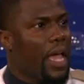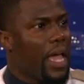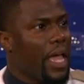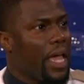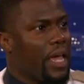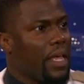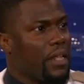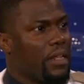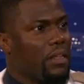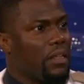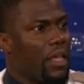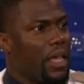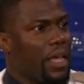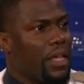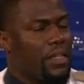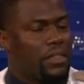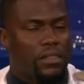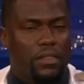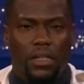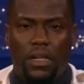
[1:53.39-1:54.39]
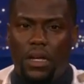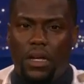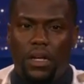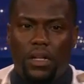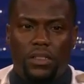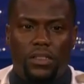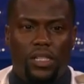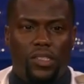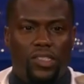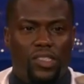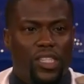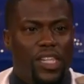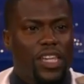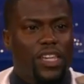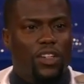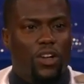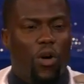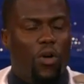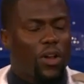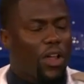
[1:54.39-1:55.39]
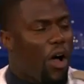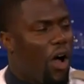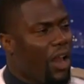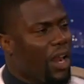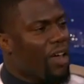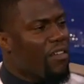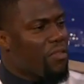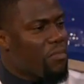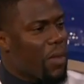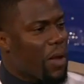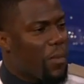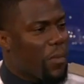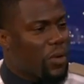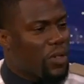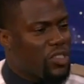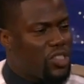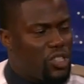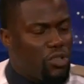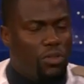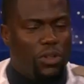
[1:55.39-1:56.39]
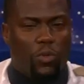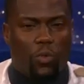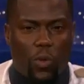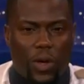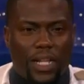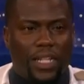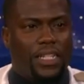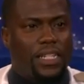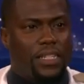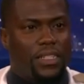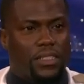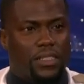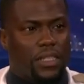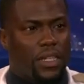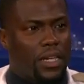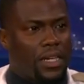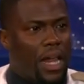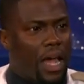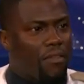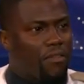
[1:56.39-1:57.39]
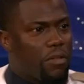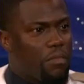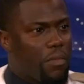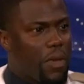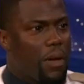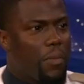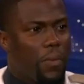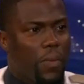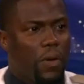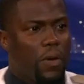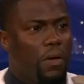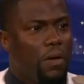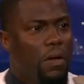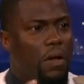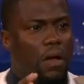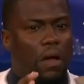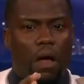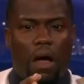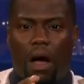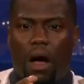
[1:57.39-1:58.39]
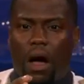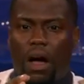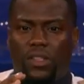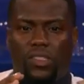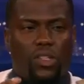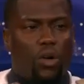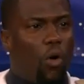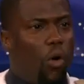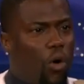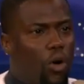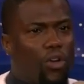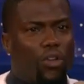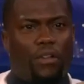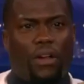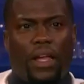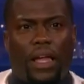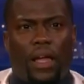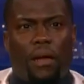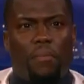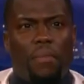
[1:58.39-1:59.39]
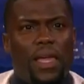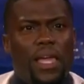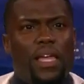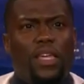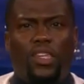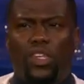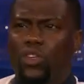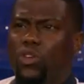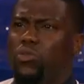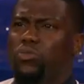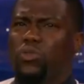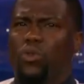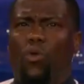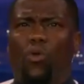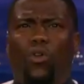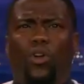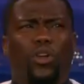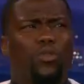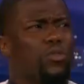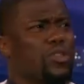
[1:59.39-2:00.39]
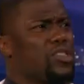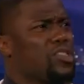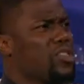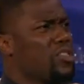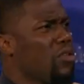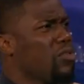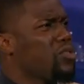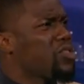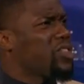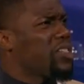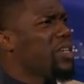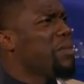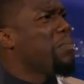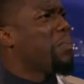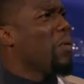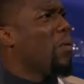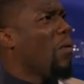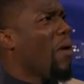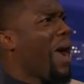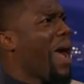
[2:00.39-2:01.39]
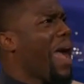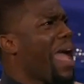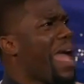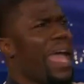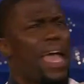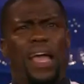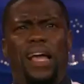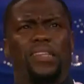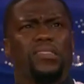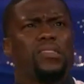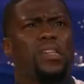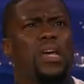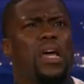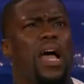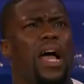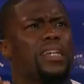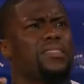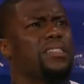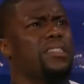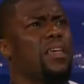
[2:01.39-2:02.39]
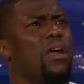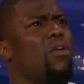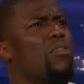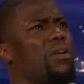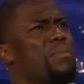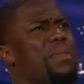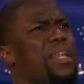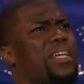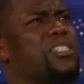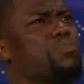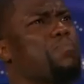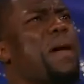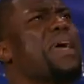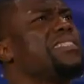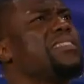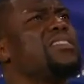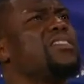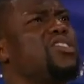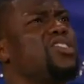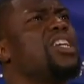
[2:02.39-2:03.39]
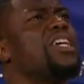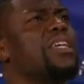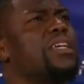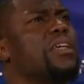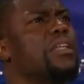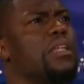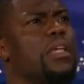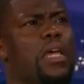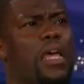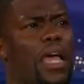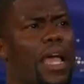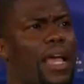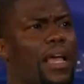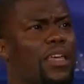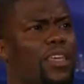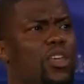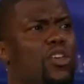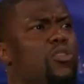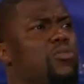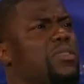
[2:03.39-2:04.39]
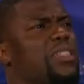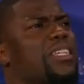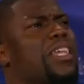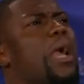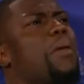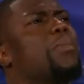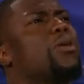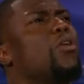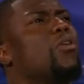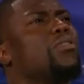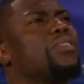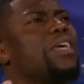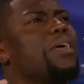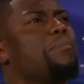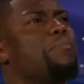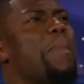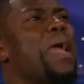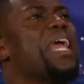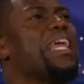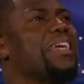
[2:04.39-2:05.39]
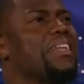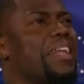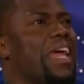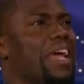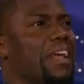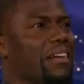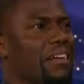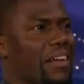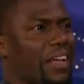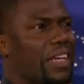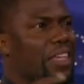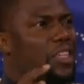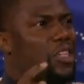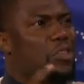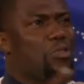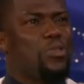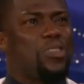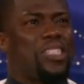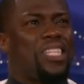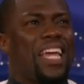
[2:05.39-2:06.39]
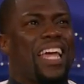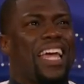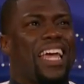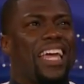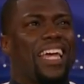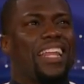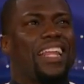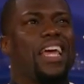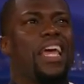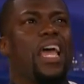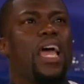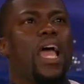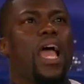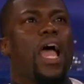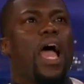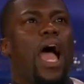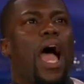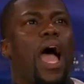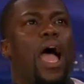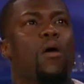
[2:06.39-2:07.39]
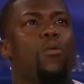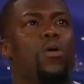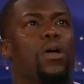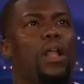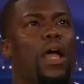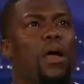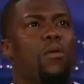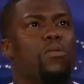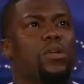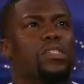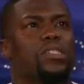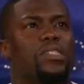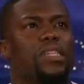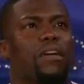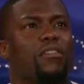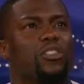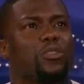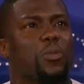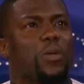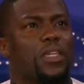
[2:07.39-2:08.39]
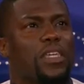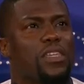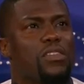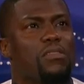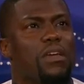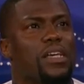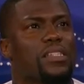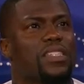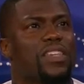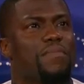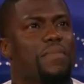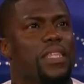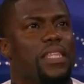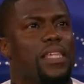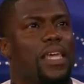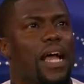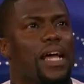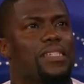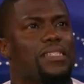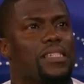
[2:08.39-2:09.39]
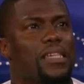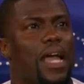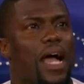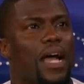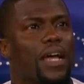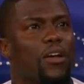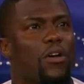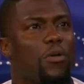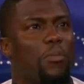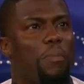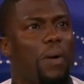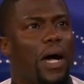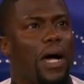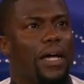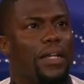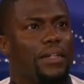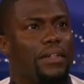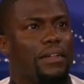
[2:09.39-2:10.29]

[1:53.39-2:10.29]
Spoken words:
And to see Conan, all I remember is you at Wendy's. And I remember us ordering, and me and Cube's order was so simple. I said, yo, give me spicy chicken. And Cube said, yeah, I'm gonna go with that Baconator. And you said, I want a sandwich, but can you guys give me the Asiago bun?